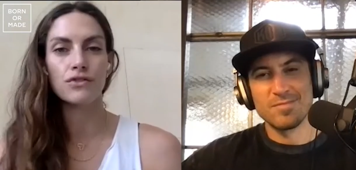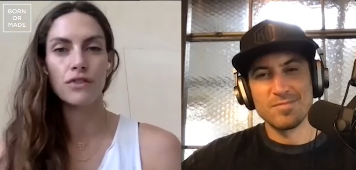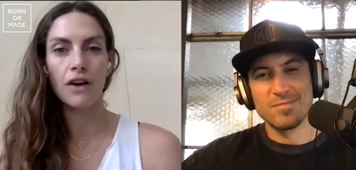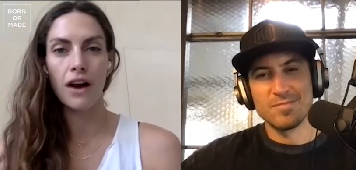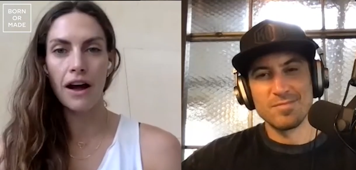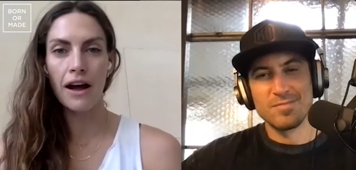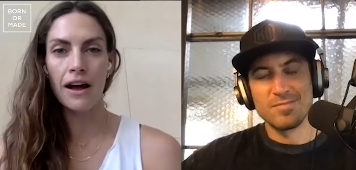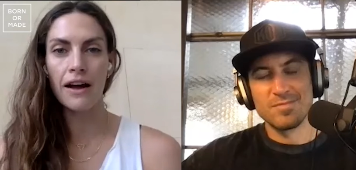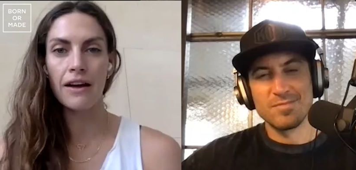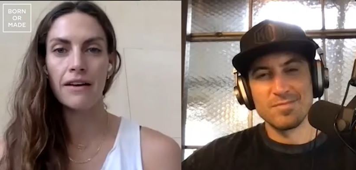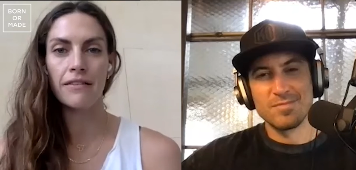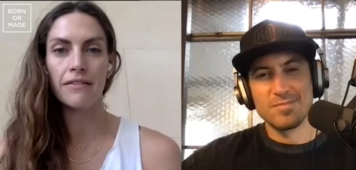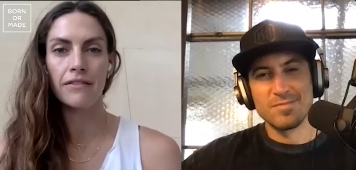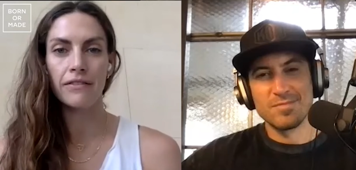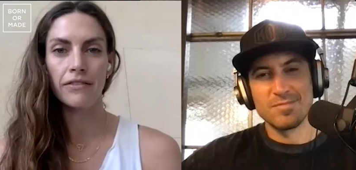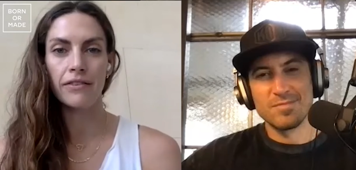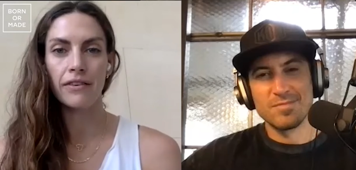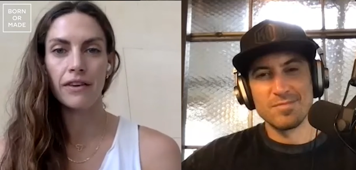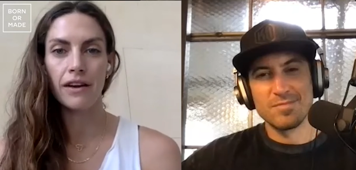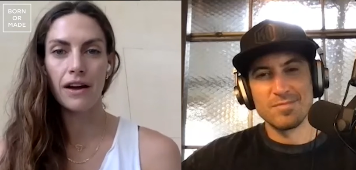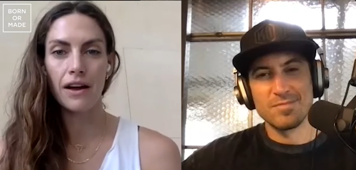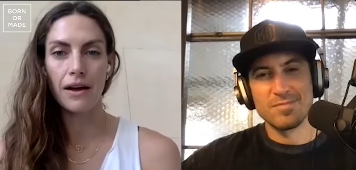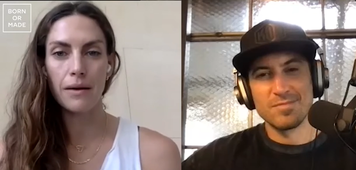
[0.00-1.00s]
Speaker 1: drive
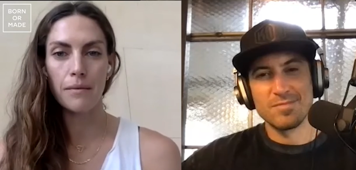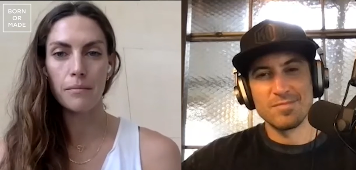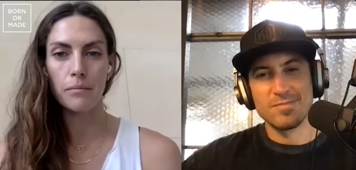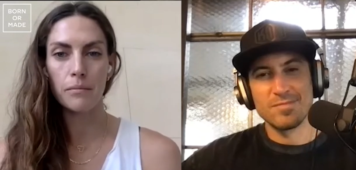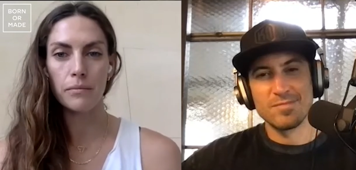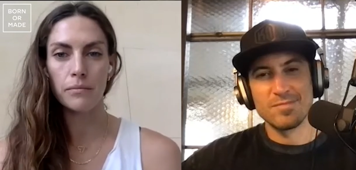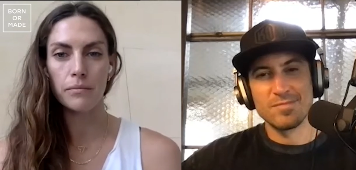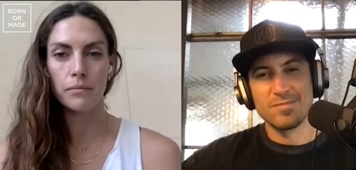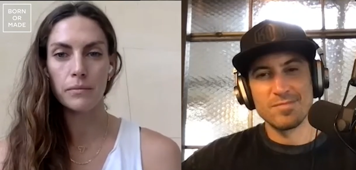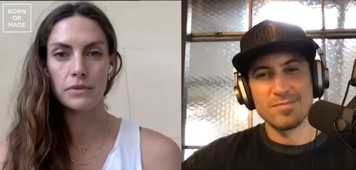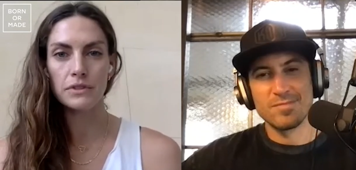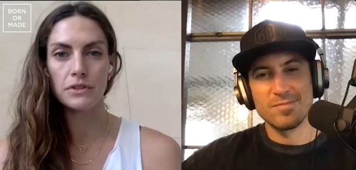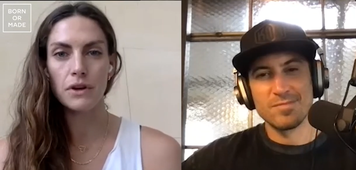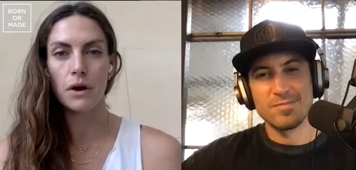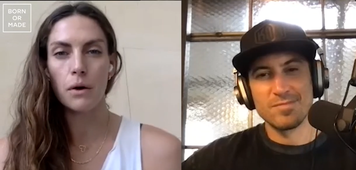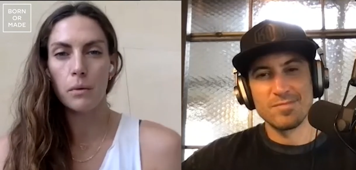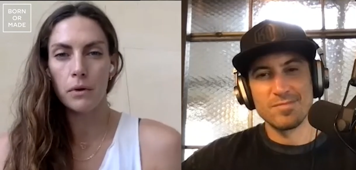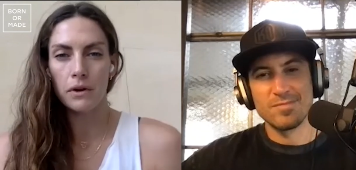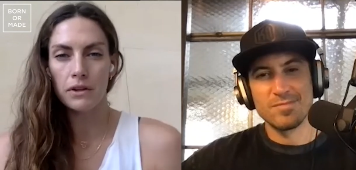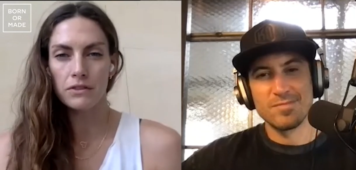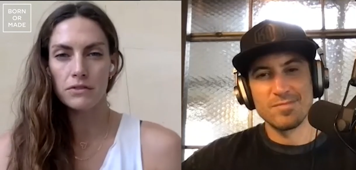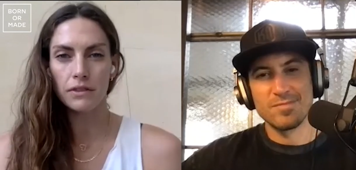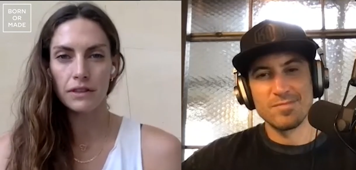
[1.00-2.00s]
um, was
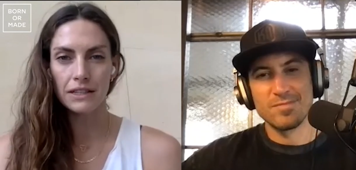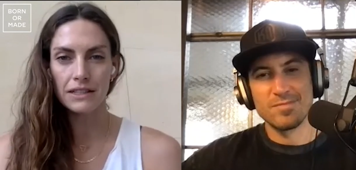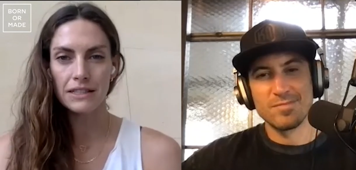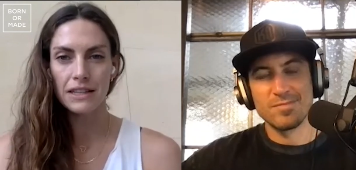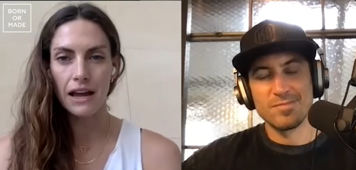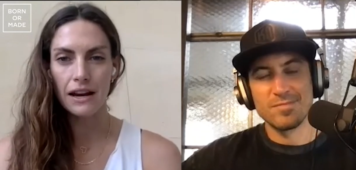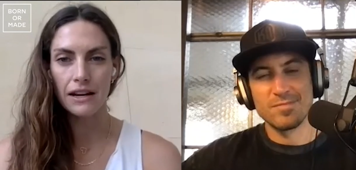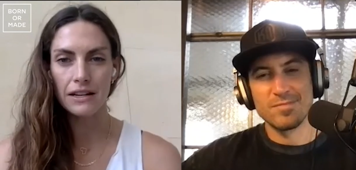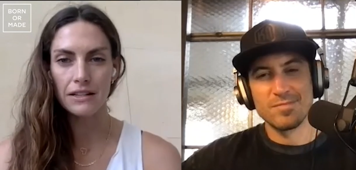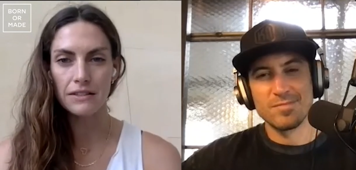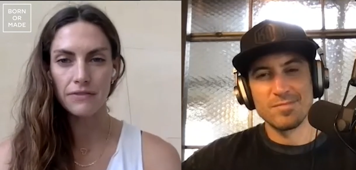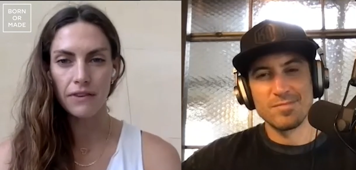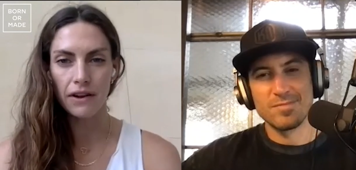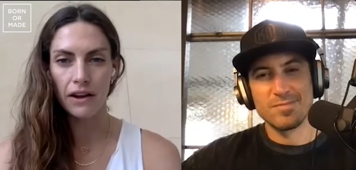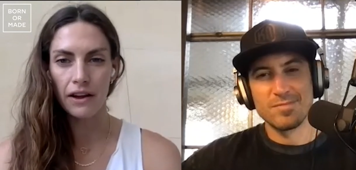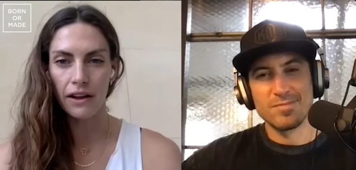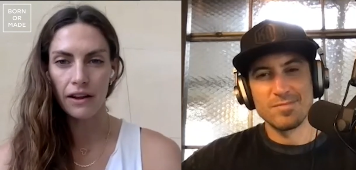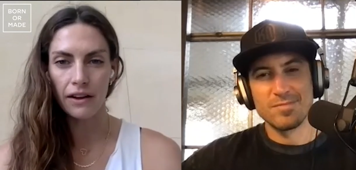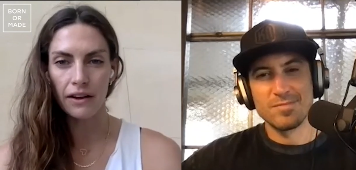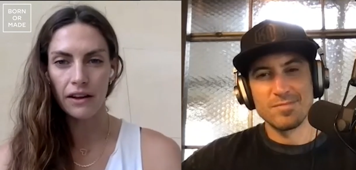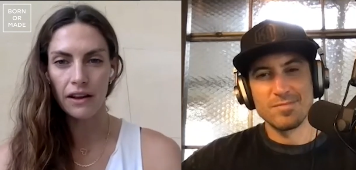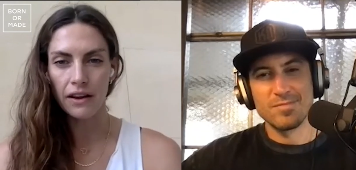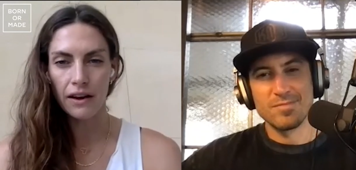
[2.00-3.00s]
always really
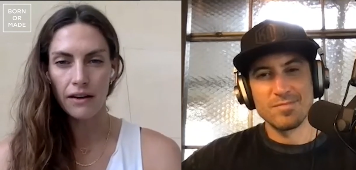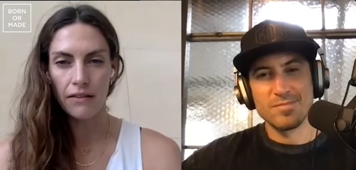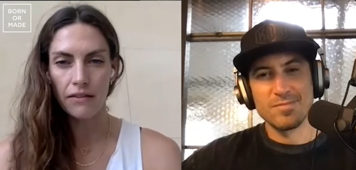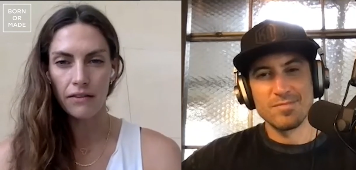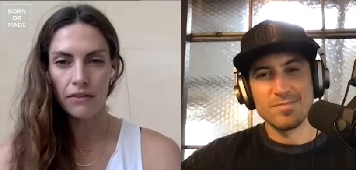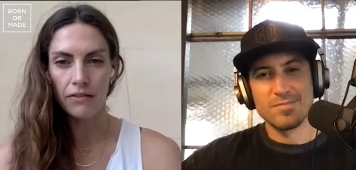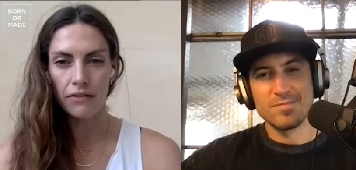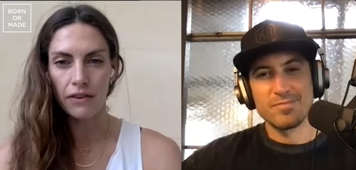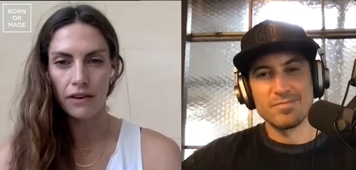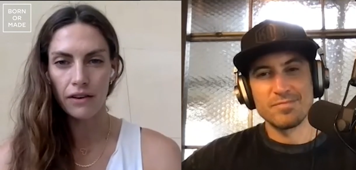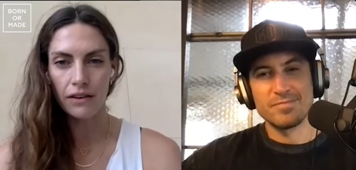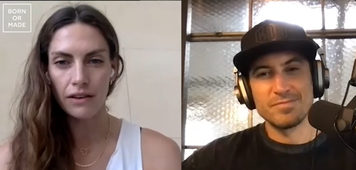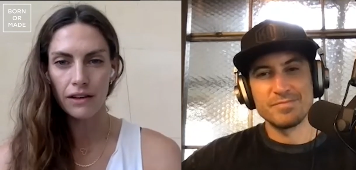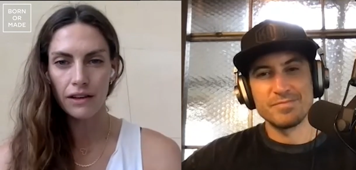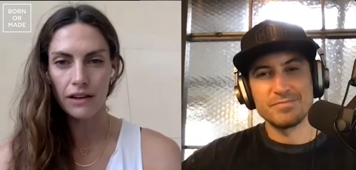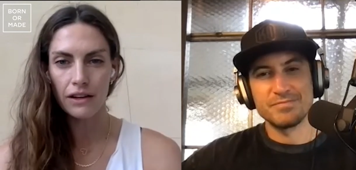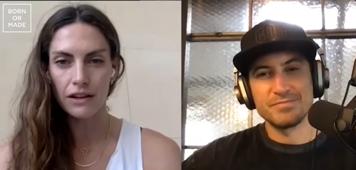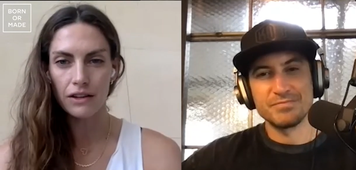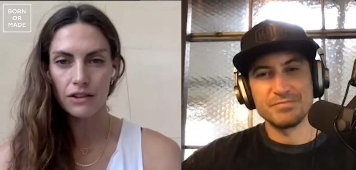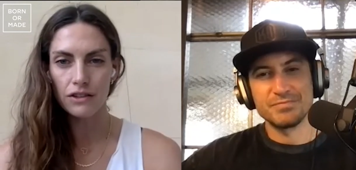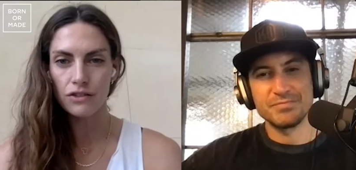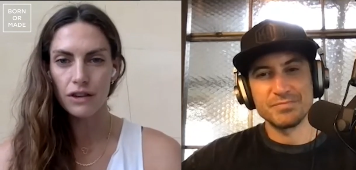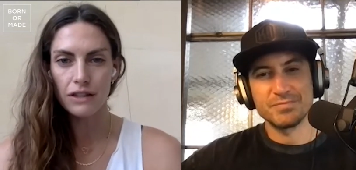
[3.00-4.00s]
satisfying. It never felt like
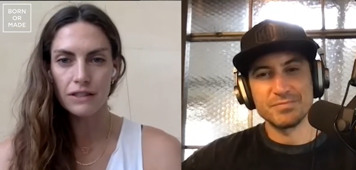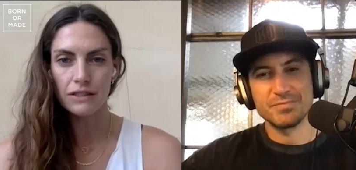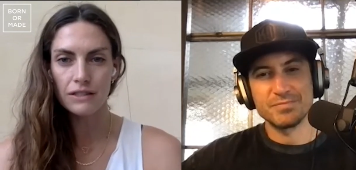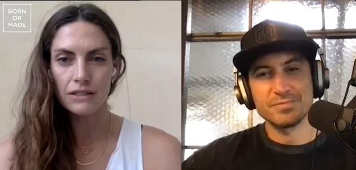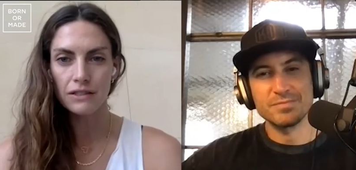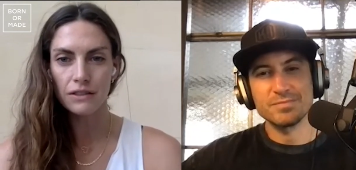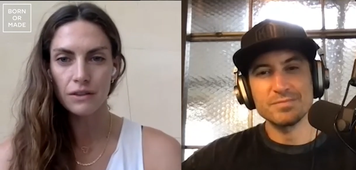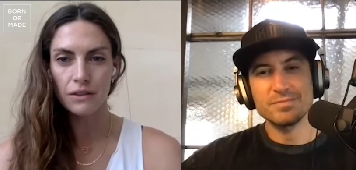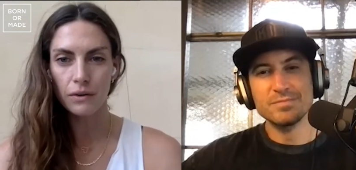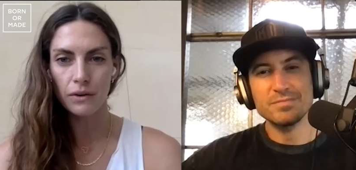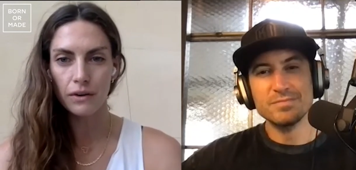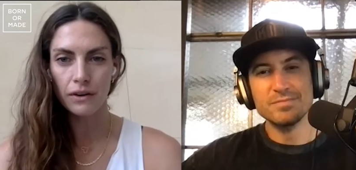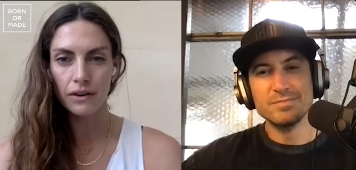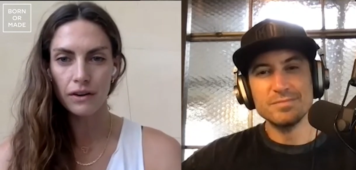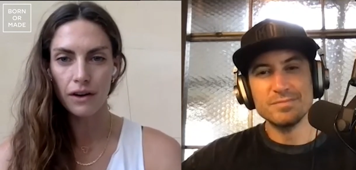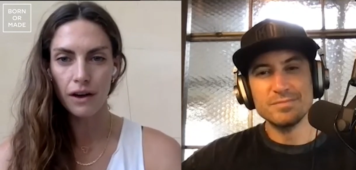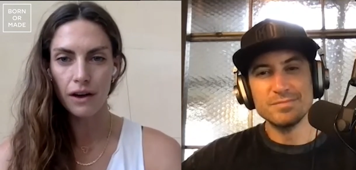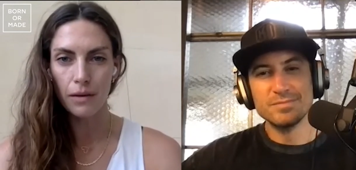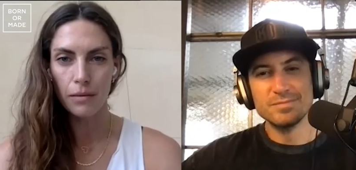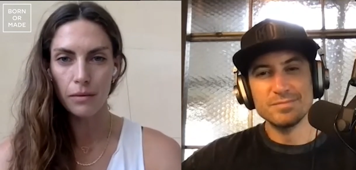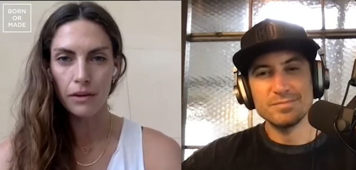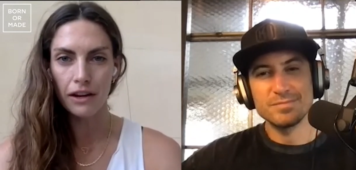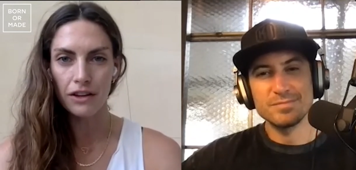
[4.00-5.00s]
a stress
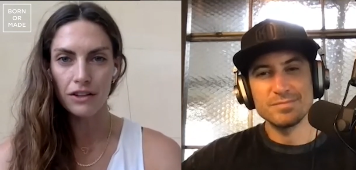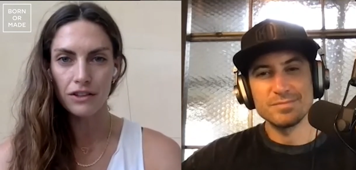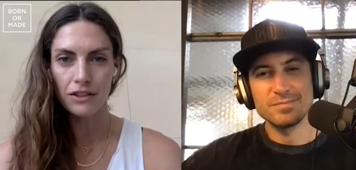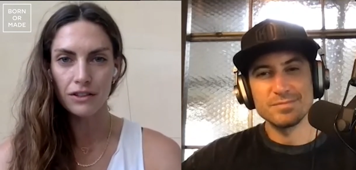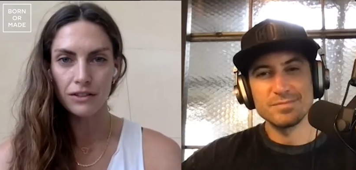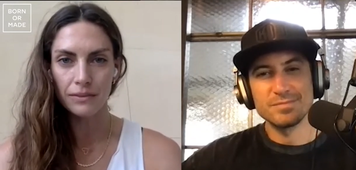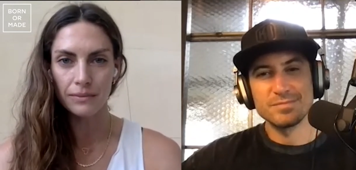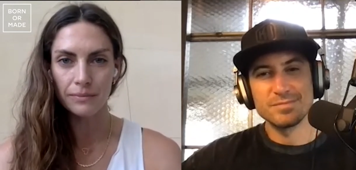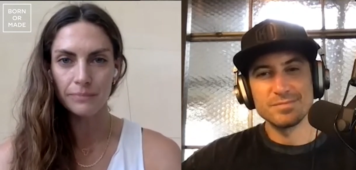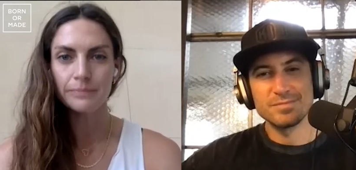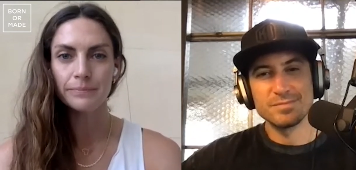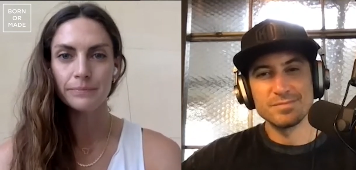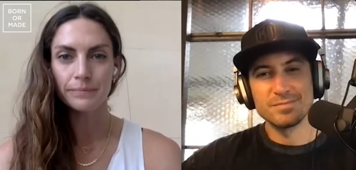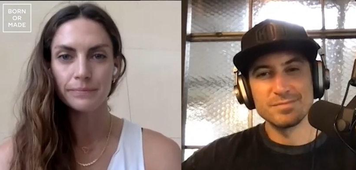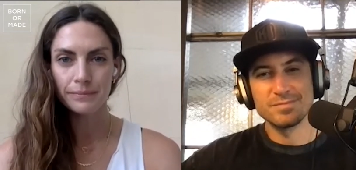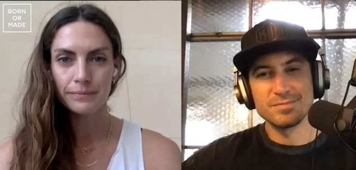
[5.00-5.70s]
or obligation.